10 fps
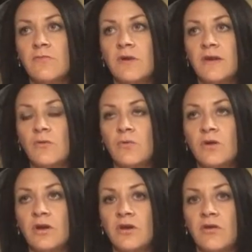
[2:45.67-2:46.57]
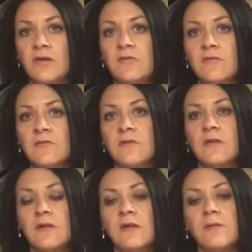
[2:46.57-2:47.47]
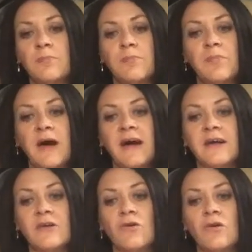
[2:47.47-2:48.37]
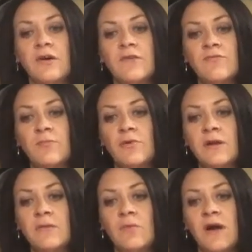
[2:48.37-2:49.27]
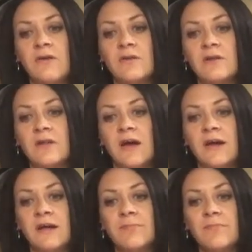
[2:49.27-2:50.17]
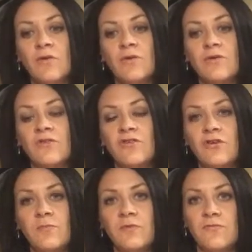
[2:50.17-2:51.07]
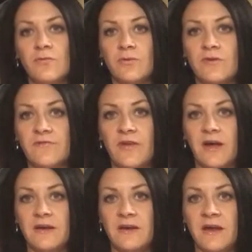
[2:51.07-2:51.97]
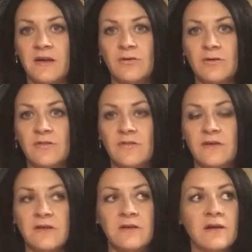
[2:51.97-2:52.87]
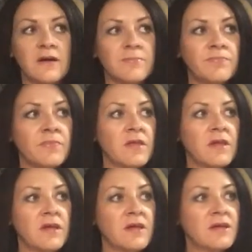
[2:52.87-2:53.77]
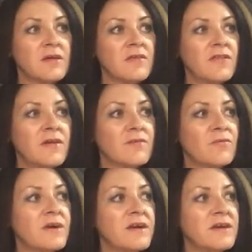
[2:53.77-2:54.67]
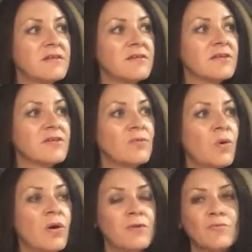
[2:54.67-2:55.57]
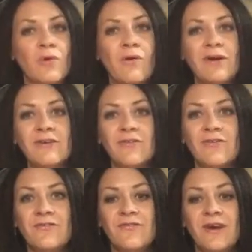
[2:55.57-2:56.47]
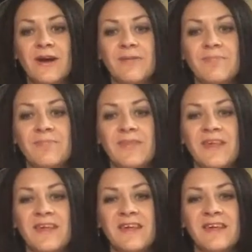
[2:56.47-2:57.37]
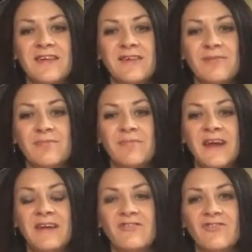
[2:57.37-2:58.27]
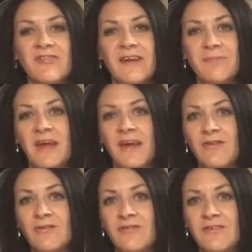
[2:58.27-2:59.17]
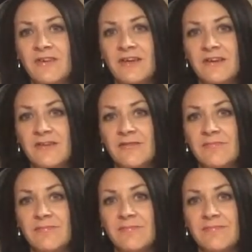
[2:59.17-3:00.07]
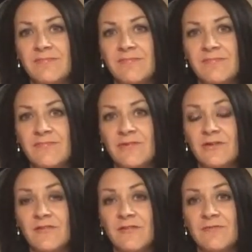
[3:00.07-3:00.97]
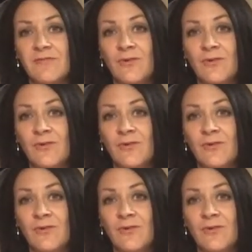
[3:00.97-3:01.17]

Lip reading: reorganize. But I've pretty well got on top of all of that now, and think that we're quite right. I've managed somehow to get lots of